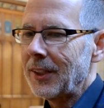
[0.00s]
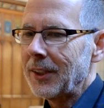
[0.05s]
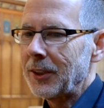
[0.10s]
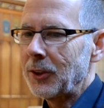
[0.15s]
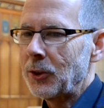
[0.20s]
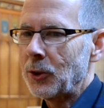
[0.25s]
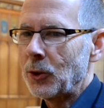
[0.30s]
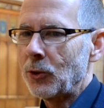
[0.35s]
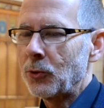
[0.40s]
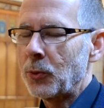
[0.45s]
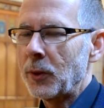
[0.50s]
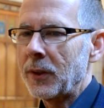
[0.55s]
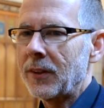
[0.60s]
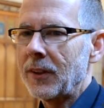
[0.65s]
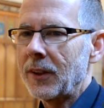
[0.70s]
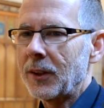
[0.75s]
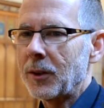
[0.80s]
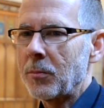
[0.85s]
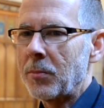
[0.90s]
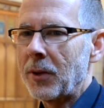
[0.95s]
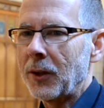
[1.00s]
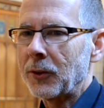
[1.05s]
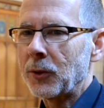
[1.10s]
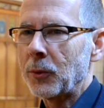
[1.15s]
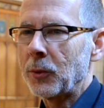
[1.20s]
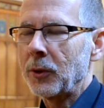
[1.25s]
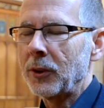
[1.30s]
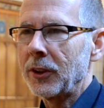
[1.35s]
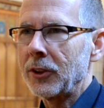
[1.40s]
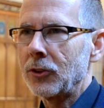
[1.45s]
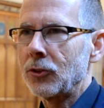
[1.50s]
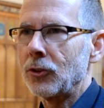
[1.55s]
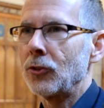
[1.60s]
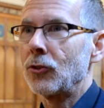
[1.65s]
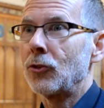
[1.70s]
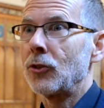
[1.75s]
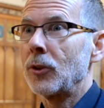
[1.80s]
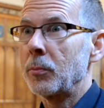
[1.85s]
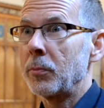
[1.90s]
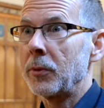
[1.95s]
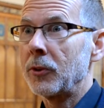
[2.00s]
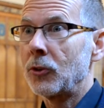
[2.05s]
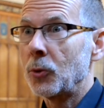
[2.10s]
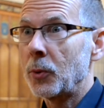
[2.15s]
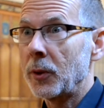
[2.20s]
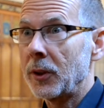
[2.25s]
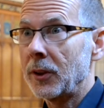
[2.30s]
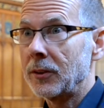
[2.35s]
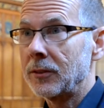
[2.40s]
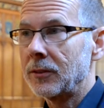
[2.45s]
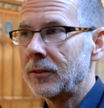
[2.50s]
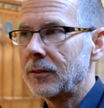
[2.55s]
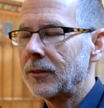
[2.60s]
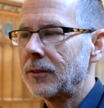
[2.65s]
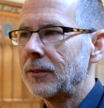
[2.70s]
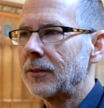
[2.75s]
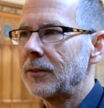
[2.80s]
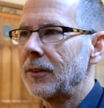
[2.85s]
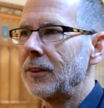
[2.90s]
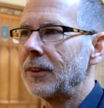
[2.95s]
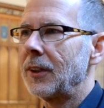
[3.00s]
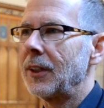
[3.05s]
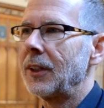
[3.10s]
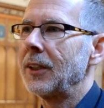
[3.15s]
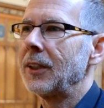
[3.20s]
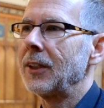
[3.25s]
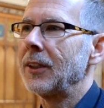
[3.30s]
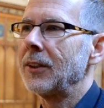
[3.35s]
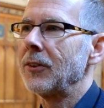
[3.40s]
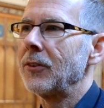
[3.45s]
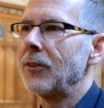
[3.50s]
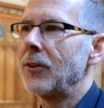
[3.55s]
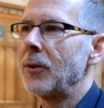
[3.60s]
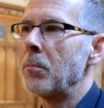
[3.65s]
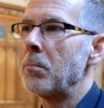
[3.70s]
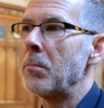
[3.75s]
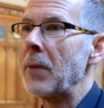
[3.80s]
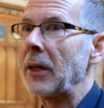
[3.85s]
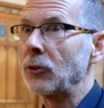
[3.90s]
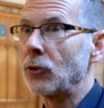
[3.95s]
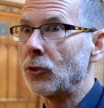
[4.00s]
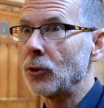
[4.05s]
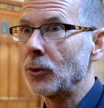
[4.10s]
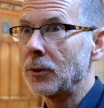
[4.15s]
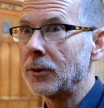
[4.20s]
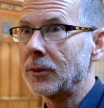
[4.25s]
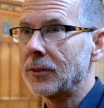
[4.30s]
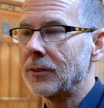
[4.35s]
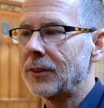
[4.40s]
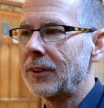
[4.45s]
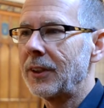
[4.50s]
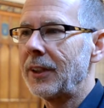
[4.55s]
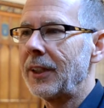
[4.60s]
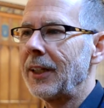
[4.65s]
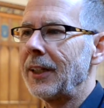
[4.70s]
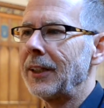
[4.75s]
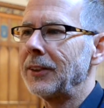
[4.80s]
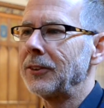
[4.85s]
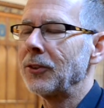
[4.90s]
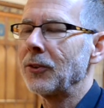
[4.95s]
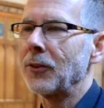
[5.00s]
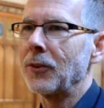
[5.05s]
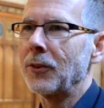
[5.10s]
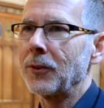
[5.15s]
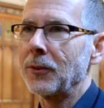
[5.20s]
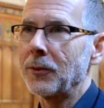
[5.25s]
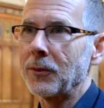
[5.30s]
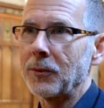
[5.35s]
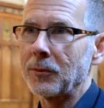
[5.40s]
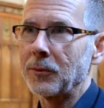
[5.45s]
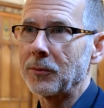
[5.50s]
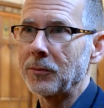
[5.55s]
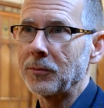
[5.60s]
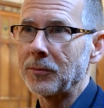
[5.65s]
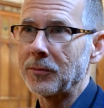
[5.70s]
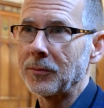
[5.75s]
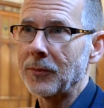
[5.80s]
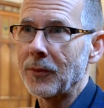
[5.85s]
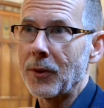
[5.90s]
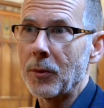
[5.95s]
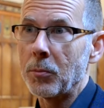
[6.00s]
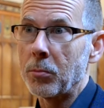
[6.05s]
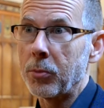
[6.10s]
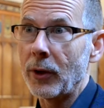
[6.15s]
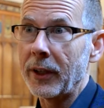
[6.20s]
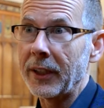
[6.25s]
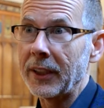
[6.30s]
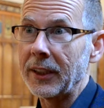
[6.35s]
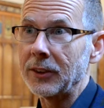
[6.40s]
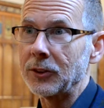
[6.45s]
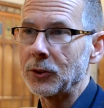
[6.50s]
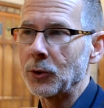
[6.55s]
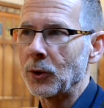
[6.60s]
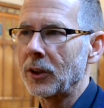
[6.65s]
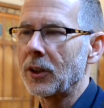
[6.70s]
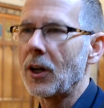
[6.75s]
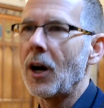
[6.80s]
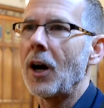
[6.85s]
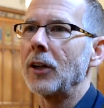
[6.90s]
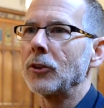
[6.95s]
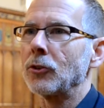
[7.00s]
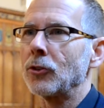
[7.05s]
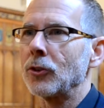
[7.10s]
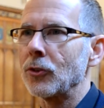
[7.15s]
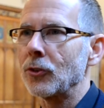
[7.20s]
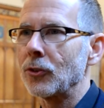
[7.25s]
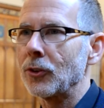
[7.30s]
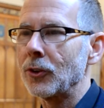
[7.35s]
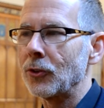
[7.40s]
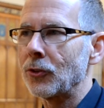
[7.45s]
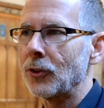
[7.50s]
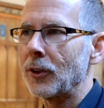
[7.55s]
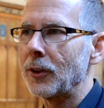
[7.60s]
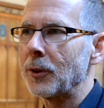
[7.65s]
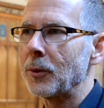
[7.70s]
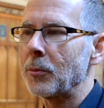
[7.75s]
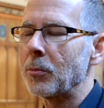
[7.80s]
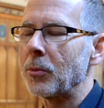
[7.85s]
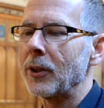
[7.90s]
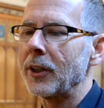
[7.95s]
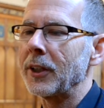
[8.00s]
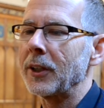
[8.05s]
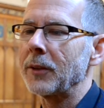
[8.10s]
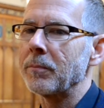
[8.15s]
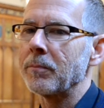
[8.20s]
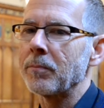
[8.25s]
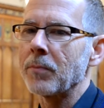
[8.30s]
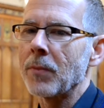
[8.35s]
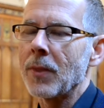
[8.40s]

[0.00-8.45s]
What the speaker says: You know, if we think about the relationship between the mental and the brain, or consciousness and the brain,